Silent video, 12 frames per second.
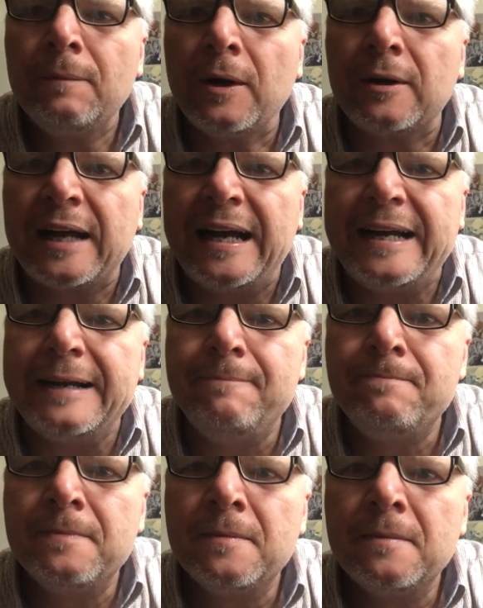
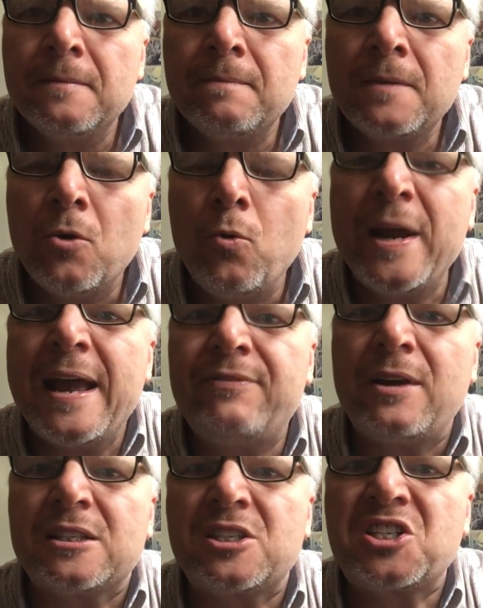Okay? We have
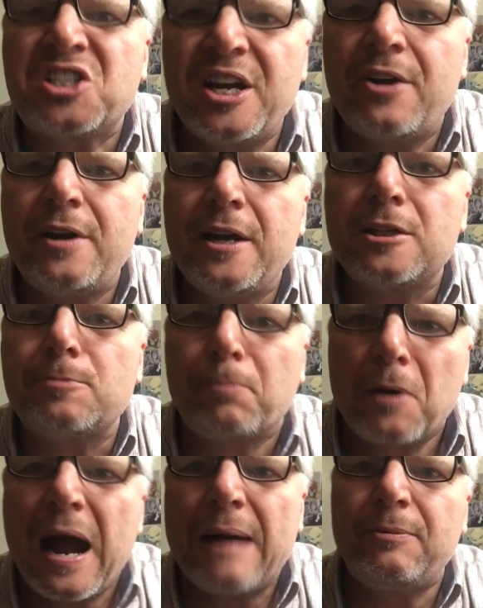a serious
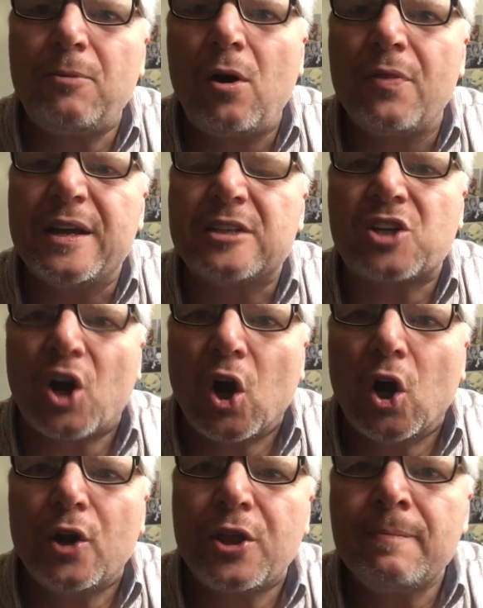problem on this
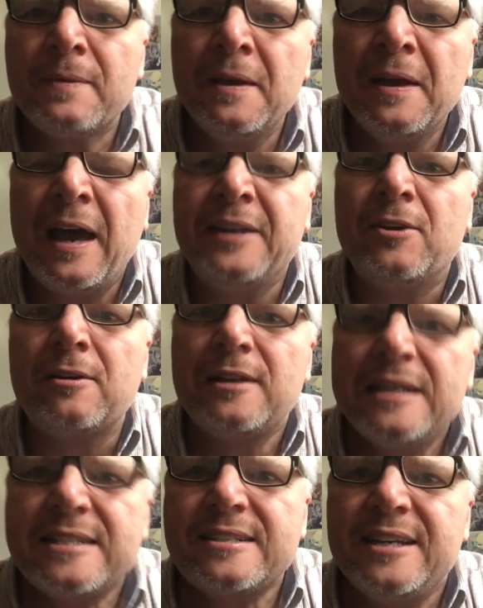earth, and you're
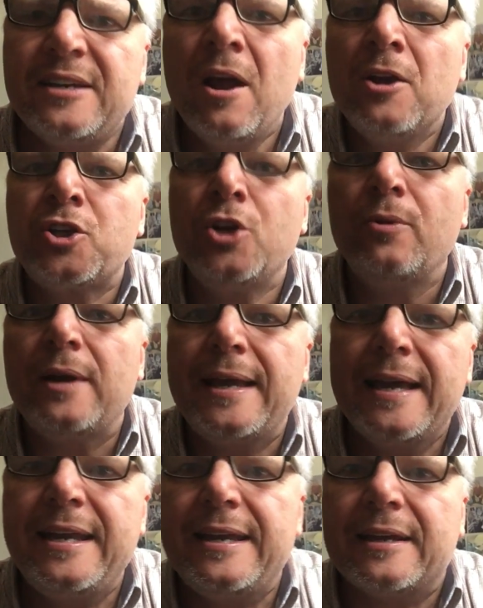listening to
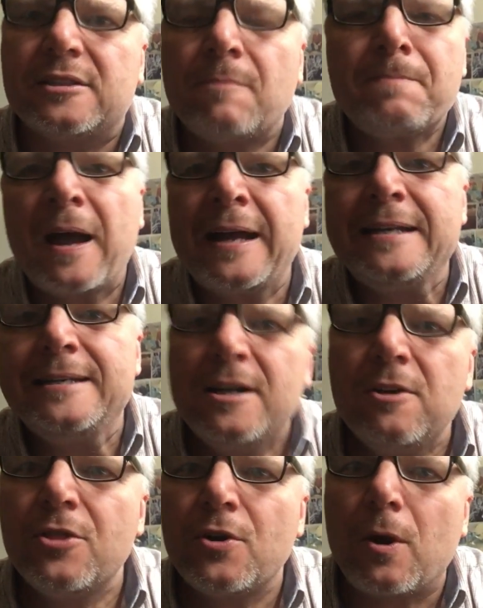idiots. I
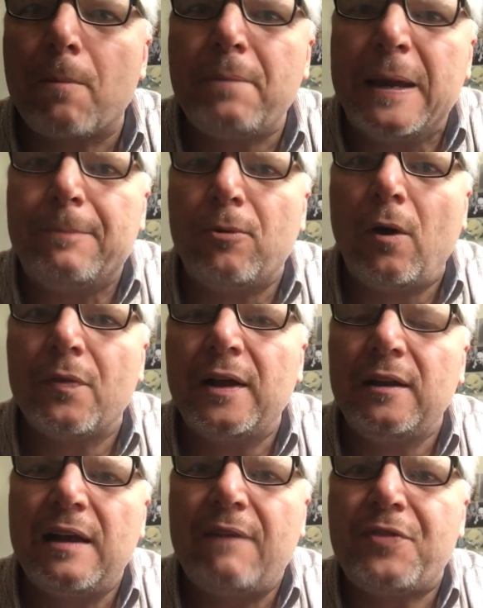know there are people on
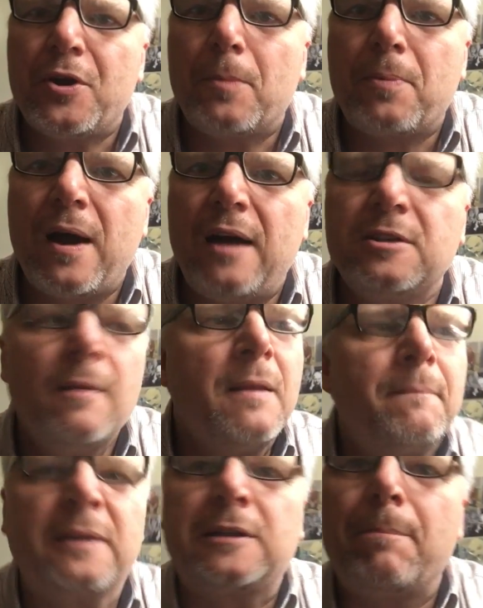the left that are problems,
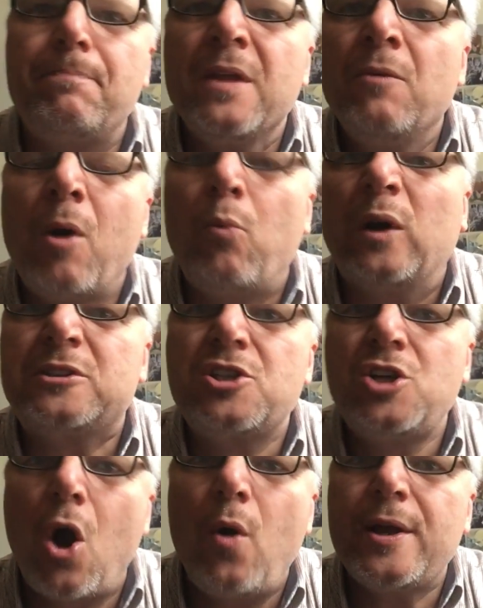but the but what's
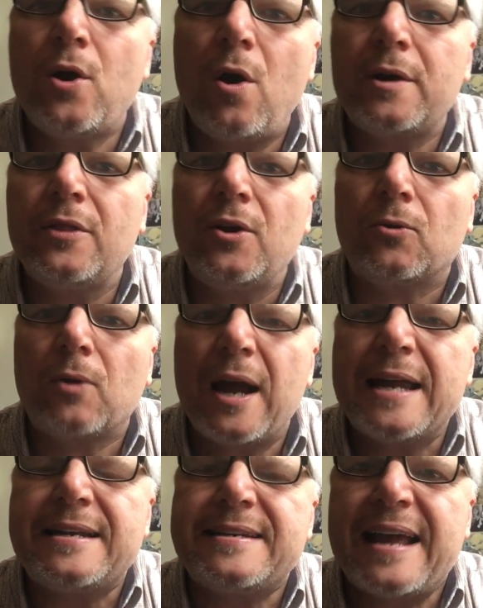going on on the
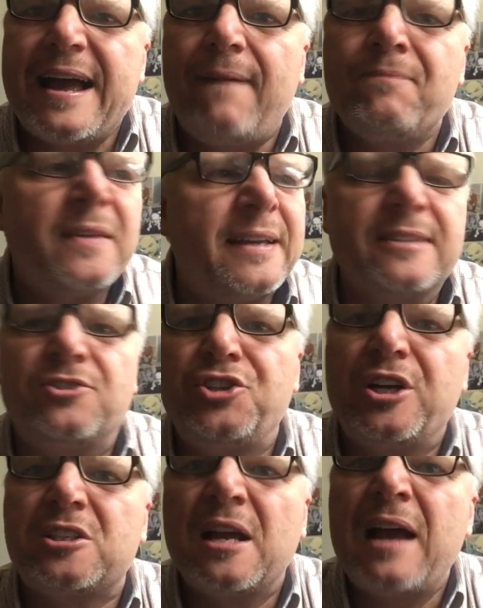right now is
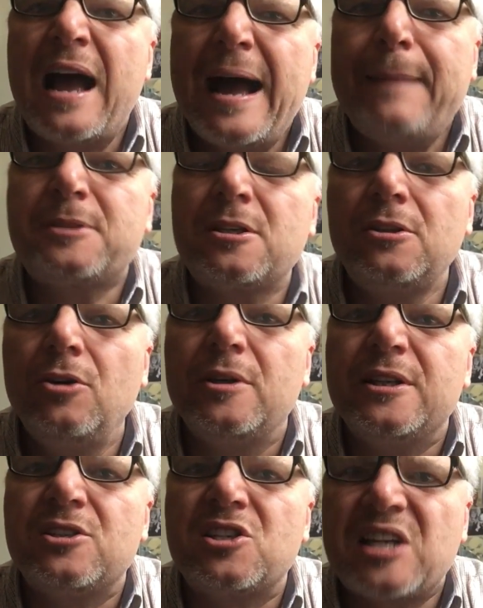just
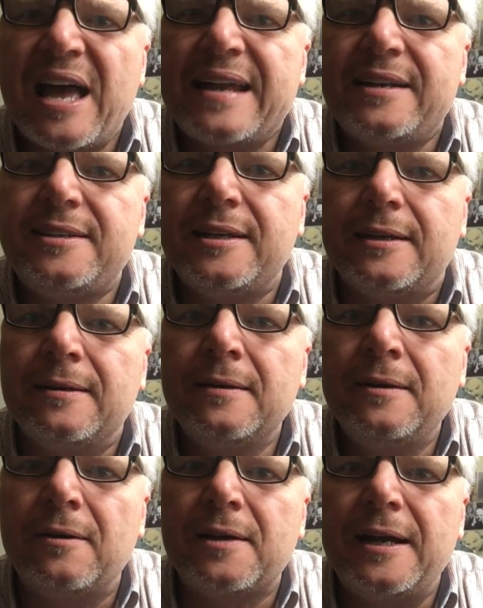absolute insanity,
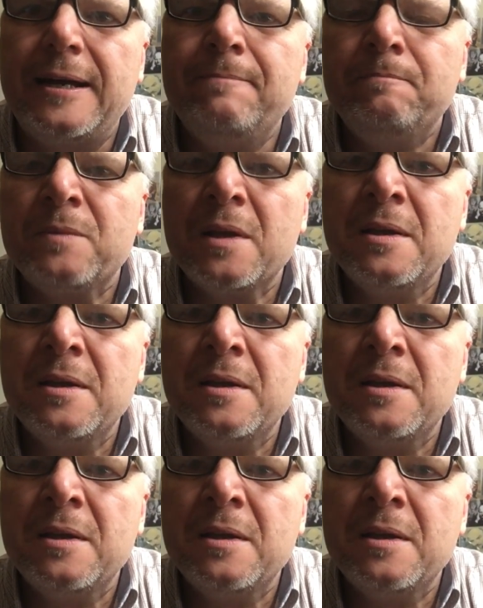okay?